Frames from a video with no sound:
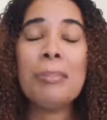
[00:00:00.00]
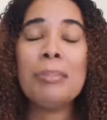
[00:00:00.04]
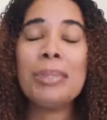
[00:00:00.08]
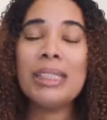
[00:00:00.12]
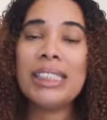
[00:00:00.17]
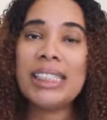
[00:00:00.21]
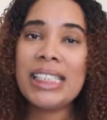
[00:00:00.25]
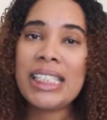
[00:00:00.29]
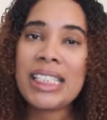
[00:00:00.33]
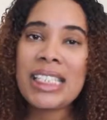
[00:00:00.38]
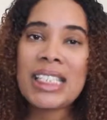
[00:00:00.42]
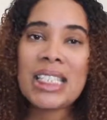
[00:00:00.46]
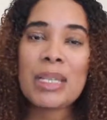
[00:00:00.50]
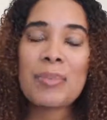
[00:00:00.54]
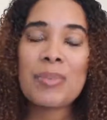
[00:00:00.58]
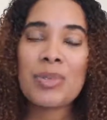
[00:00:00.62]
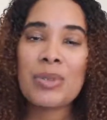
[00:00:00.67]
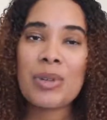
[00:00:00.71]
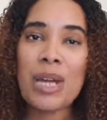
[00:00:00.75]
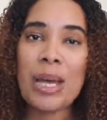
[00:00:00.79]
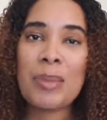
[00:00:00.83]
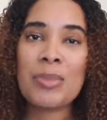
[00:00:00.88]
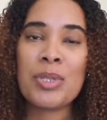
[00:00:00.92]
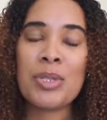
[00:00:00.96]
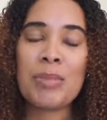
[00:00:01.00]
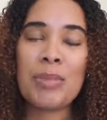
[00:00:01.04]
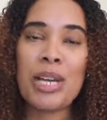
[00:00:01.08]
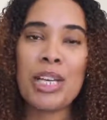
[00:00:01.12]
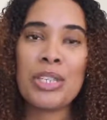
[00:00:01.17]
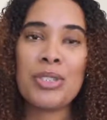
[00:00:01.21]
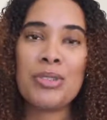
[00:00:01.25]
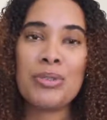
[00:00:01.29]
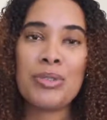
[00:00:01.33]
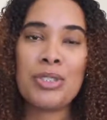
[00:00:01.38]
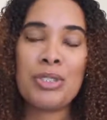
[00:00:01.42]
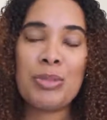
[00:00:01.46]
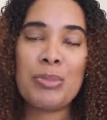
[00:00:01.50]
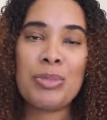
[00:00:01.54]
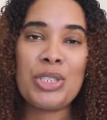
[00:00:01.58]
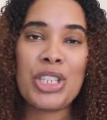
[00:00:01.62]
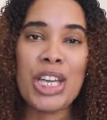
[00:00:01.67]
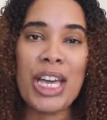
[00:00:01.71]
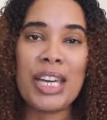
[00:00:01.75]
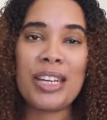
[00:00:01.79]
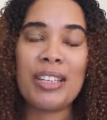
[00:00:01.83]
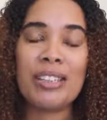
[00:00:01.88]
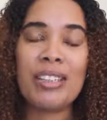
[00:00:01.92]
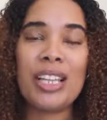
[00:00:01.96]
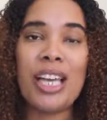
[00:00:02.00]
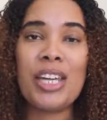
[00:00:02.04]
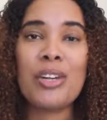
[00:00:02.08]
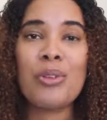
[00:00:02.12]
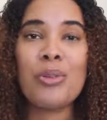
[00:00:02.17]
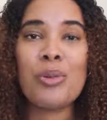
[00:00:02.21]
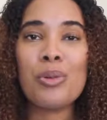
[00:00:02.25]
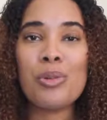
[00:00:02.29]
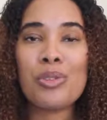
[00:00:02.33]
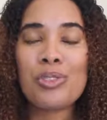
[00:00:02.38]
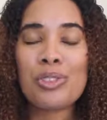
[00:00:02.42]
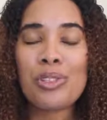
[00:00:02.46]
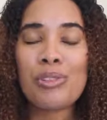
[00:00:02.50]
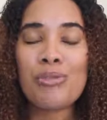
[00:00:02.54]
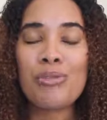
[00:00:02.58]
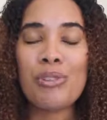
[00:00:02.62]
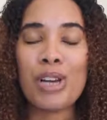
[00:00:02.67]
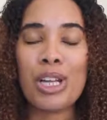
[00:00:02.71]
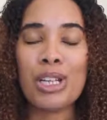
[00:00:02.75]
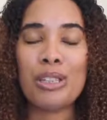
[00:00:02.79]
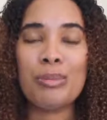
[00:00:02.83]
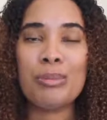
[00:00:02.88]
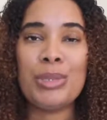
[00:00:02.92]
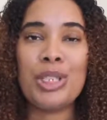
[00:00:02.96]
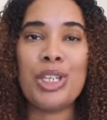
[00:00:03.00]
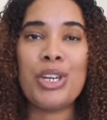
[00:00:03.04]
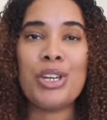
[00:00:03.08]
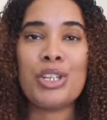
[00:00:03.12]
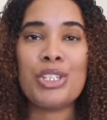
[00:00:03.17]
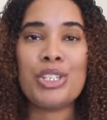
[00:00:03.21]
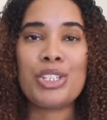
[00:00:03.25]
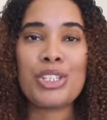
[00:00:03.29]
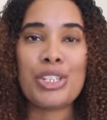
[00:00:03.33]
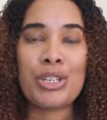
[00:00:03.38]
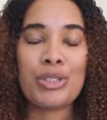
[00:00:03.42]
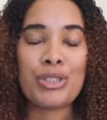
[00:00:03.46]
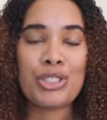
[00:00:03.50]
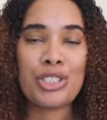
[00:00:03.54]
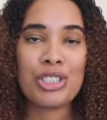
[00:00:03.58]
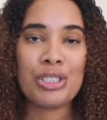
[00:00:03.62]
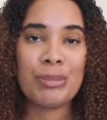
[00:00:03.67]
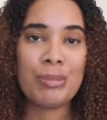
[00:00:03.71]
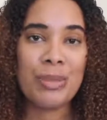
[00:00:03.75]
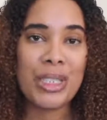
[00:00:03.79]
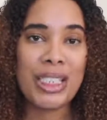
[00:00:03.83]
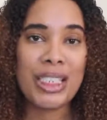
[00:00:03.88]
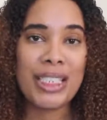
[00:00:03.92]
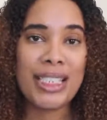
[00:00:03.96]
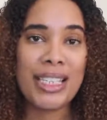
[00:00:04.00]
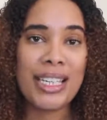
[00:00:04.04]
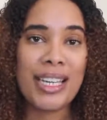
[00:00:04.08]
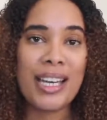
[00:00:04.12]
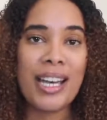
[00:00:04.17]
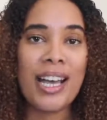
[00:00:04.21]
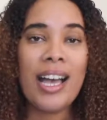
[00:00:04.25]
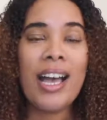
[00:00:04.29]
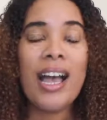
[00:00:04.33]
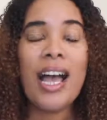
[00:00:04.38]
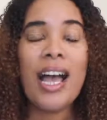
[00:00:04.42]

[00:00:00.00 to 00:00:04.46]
Please subscribe to my YouTube channel and also follow me on social media.